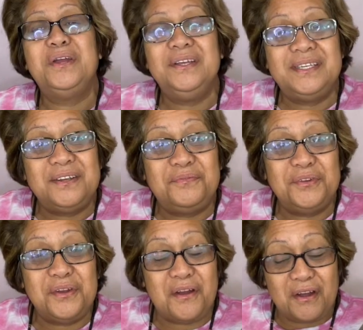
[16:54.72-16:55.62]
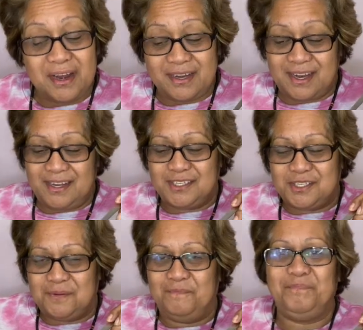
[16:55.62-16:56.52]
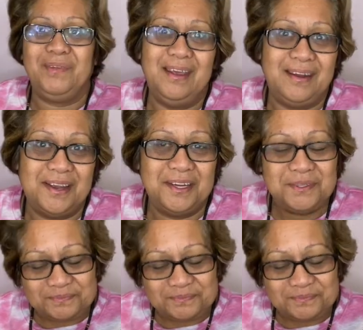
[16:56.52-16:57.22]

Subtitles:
you did for your holidays, you know.